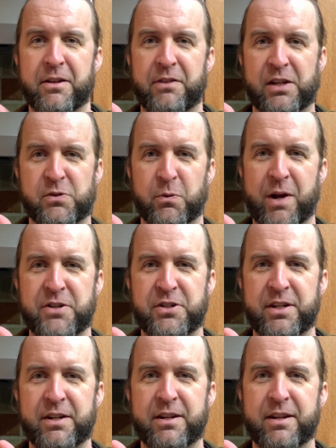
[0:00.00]
Thanks for
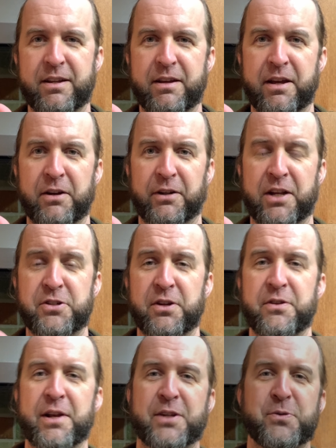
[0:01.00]
watching, and I'll catch you
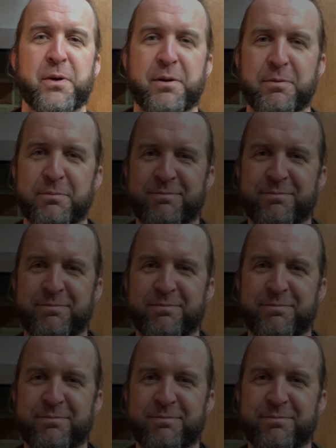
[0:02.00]
on the next one.